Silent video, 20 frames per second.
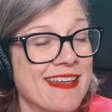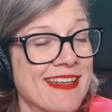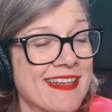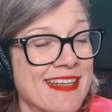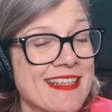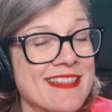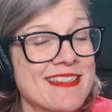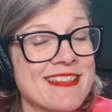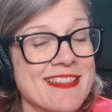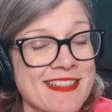and
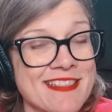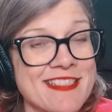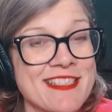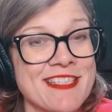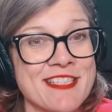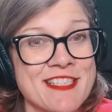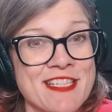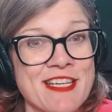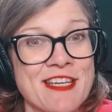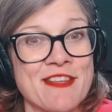listening to
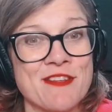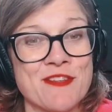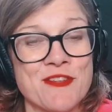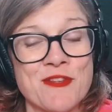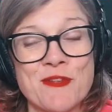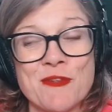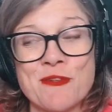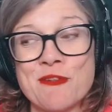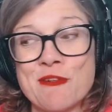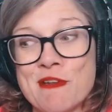you share the
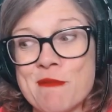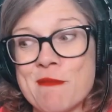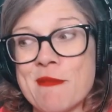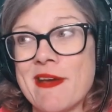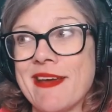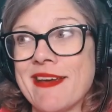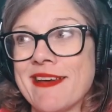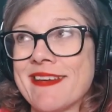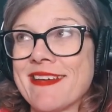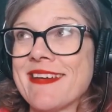story
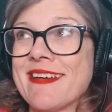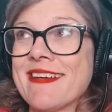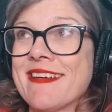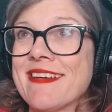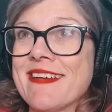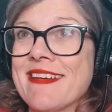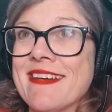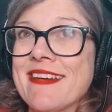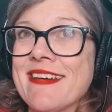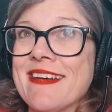meg
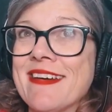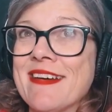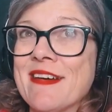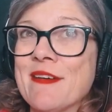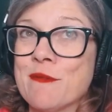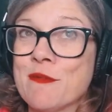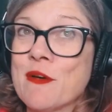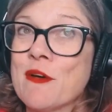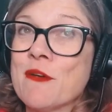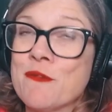
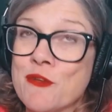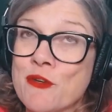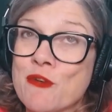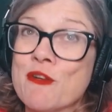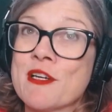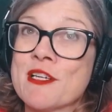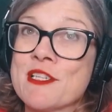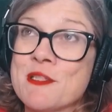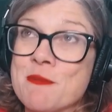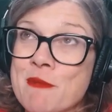of, of your
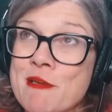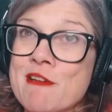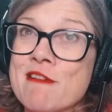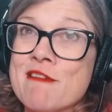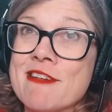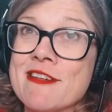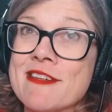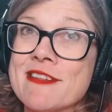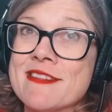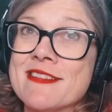
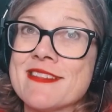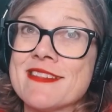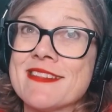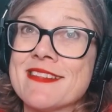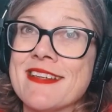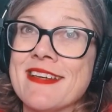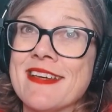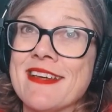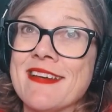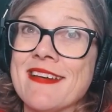experience
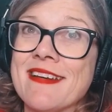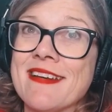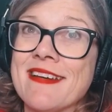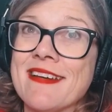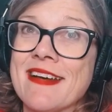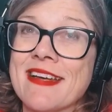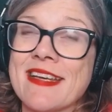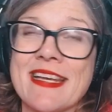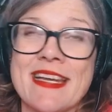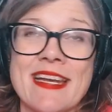it
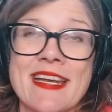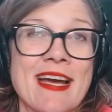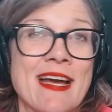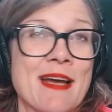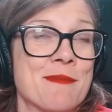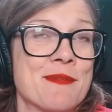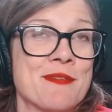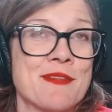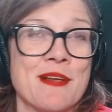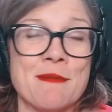I can
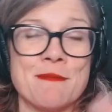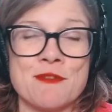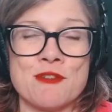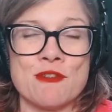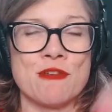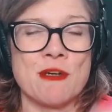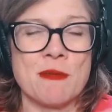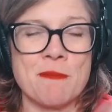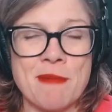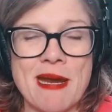act. I'm
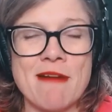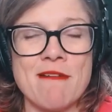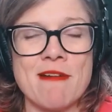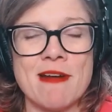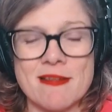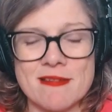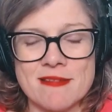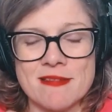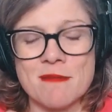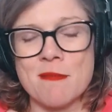drawing
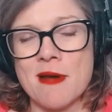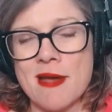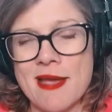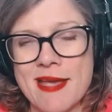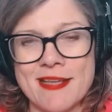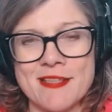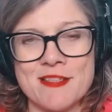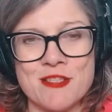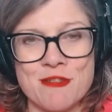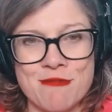parallels in my
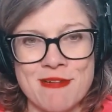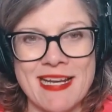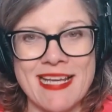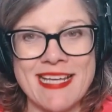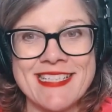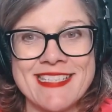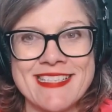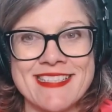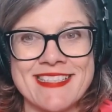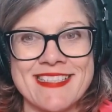head to
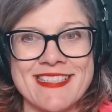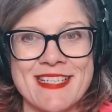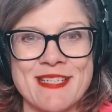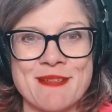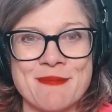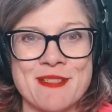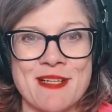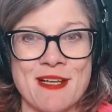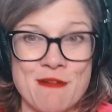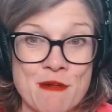
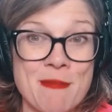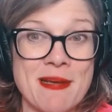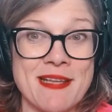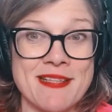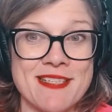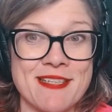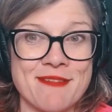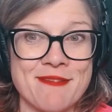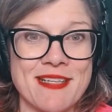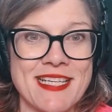relationships, like
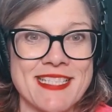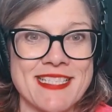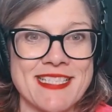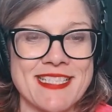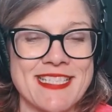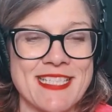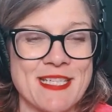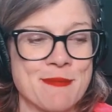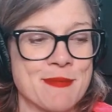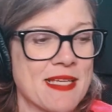romantic yep.
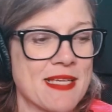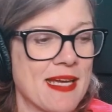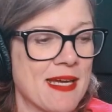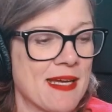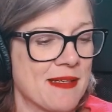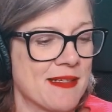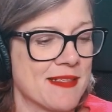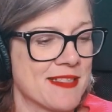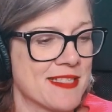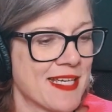relationships,
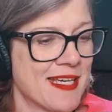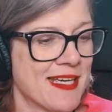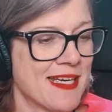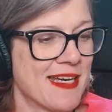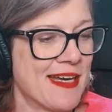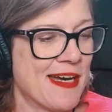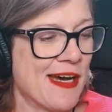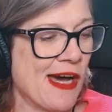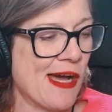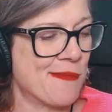and
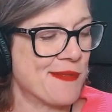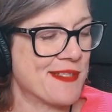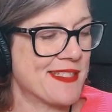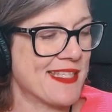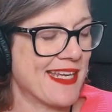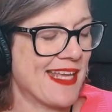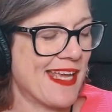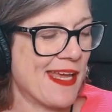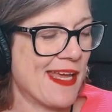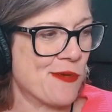I'm
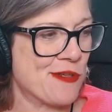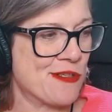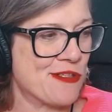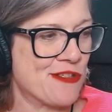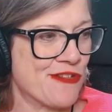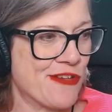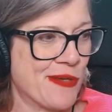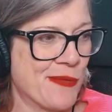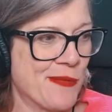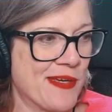sitting here
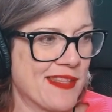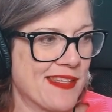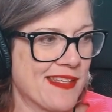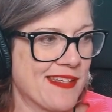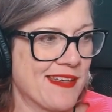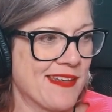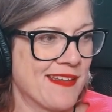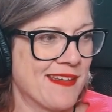wondering whether